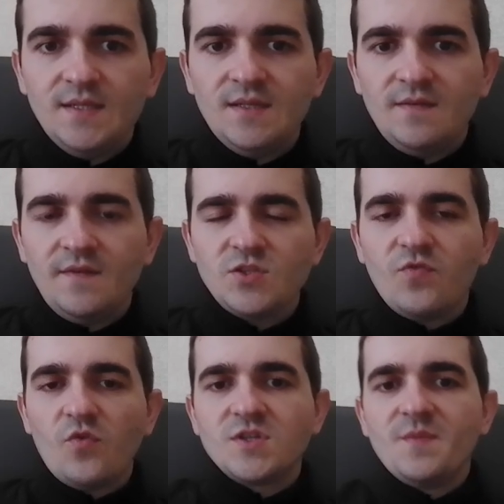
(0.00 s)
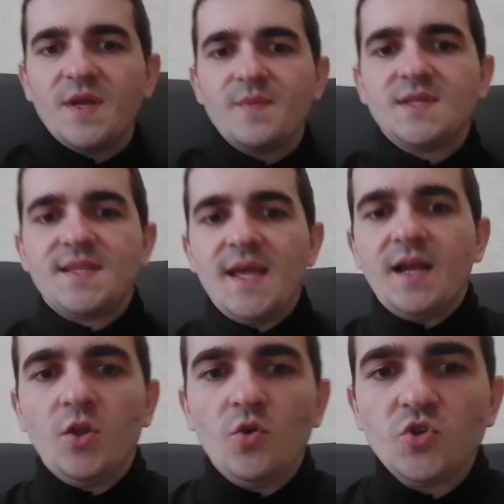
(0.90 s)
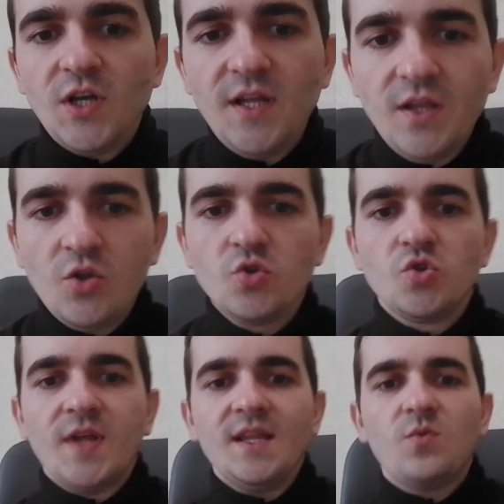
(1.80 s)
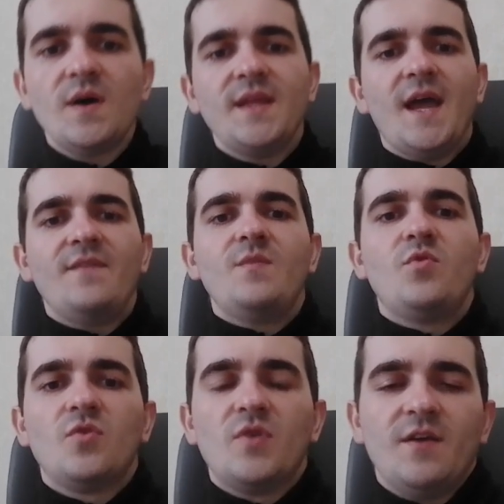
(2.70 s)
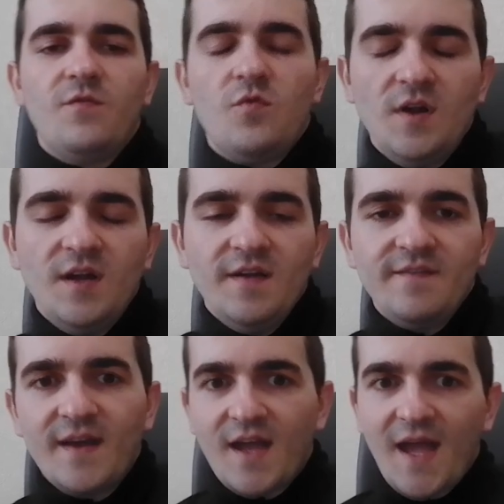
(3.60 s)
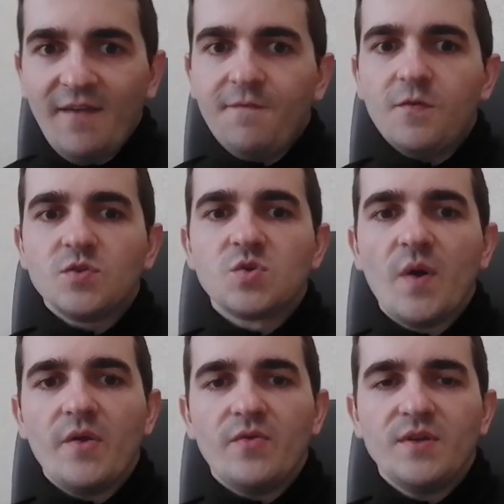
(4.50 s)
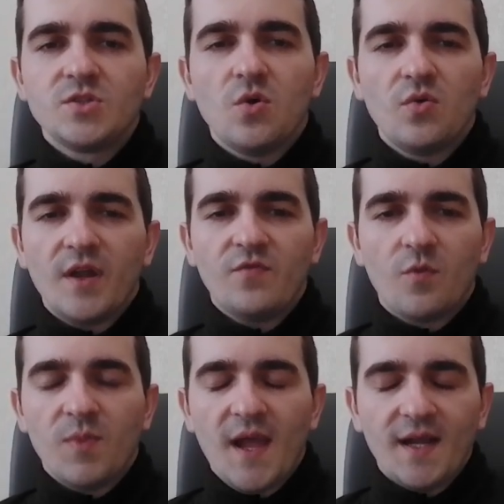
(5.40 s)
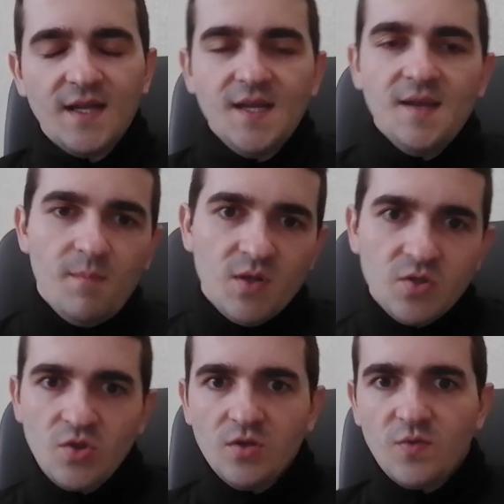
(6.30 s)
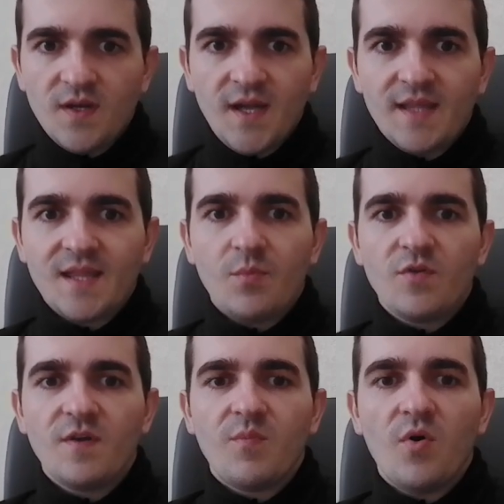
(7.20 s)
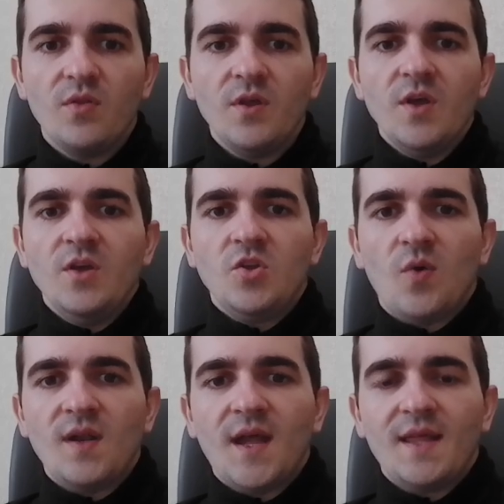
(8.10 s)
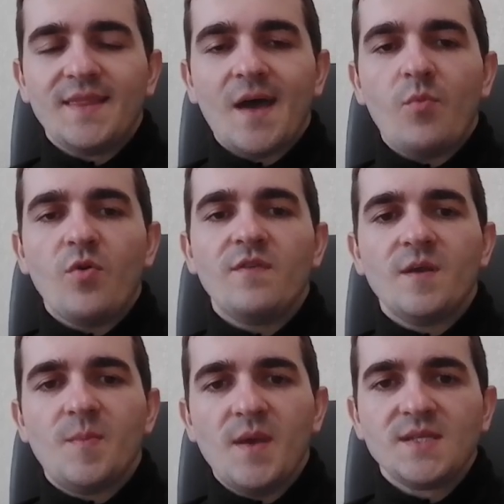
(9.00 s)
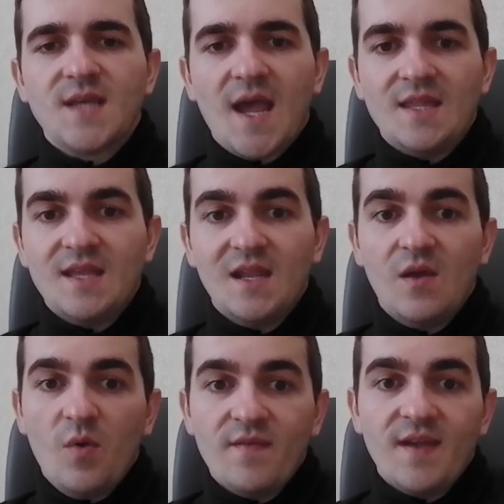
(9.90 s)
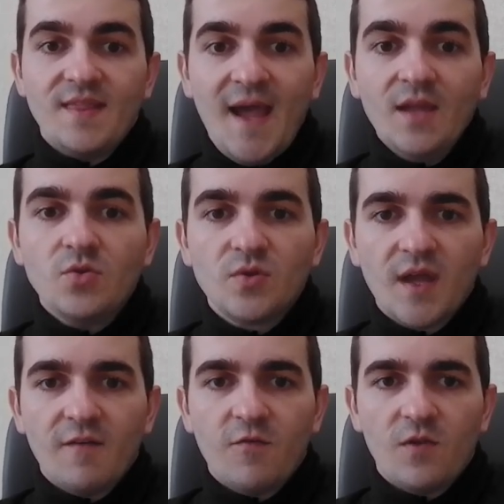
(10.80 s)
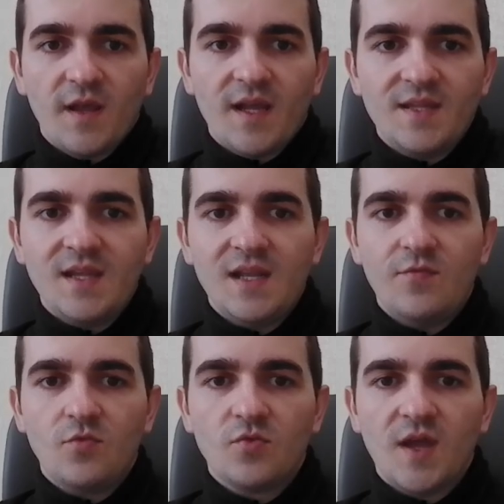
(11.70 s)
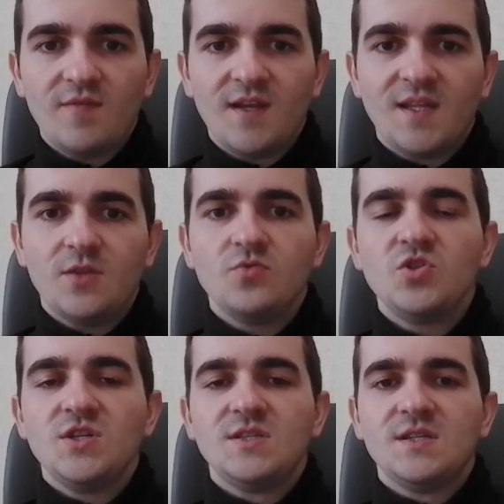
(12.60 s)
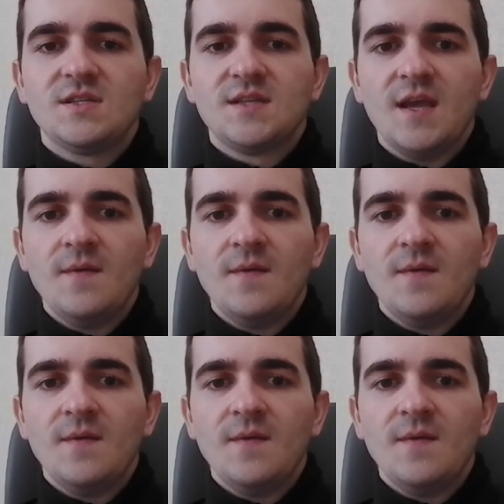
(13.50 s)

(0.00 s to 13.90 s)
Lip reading: That's of course a big mistake. Usually you do not want to have a pawn on f4. F4 square is so great for black, but you don't want to end up with a pawn. You want to end up with a piece, ideally with a knight on f4, like ideally if you could have like a knight on g6, say,